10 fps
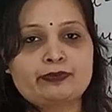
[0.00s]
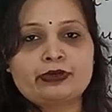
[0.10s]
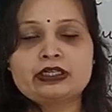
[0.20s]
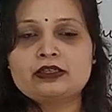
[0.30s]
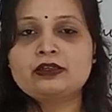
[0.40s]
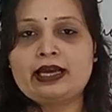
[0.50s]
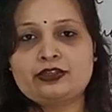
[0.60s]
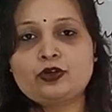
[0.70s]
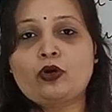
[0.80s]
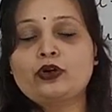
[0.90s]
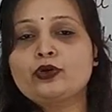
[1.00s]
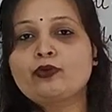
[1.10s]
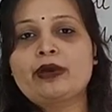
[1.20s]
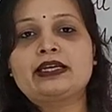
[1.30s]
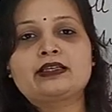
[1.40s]
A person, as you all
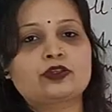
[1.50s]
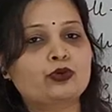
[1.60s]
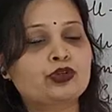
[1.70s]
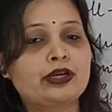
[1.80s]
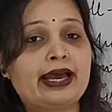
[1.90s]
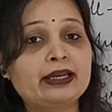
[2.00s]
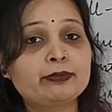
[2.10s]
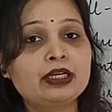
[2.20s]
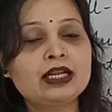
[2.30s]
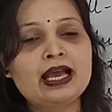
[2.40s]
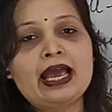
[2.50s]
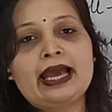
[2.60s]
know, man is a social animal